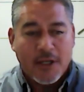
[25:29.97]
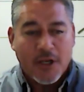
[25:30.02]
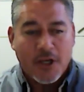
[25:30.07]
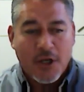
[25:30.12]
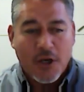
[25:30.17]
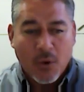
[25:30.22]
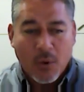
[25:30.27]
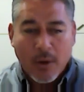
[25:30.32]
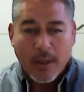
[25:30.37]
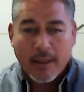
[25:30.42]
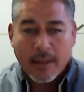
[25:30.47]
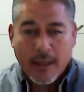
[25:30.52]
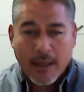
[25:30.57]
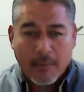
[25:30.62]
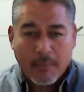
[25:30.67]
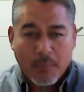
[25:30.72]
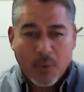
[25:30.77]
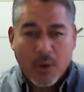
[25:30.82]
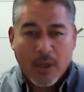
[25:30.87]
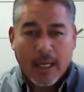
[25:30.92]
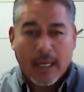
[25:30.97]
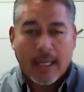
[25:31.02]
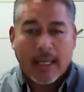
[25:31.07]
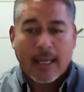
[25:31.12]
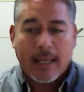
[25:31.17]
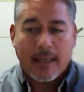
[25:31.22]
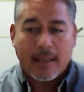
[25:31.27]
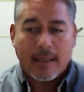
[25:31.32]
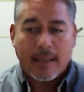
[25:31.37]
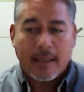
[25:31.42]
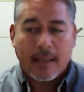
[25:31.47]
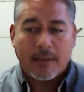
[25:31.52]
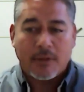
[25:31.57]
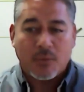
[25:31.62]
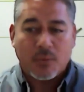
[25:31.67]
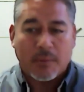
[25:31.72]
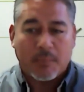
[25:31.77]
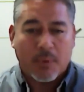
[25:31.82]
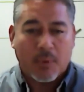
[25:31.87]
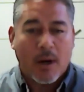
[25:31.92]
Knowing that I'm putting an end
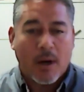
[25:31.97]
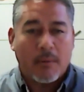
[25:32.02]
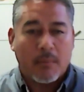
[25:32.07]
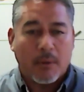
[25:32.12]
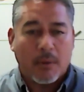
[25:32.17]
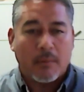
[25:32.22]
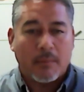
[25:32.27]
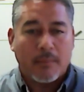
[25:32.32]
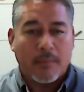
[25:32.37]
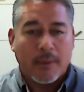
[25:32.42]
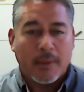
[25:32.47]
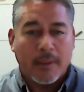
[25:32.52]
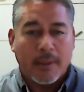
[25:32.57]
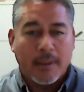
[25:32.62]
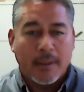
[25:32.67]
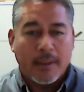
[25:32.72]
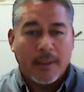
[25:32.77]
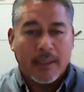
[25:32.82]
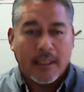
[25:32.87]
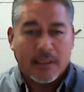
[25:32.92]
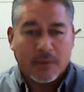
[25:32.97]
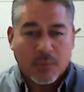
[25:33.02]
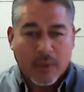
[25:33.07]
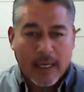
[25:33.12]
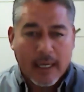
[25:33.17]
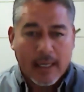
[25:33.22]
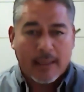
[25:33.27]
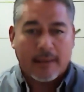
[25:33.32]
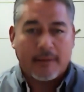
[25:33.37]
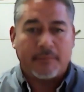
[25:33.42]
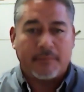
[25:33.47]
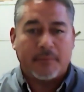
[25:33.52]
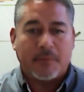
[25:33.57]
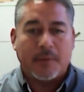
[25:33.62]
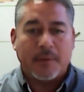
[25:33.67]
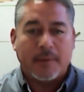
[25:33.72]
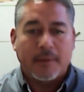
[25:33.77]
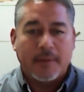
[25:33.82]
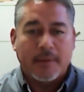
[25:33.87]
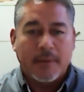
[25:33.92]
to a problem is what I live for,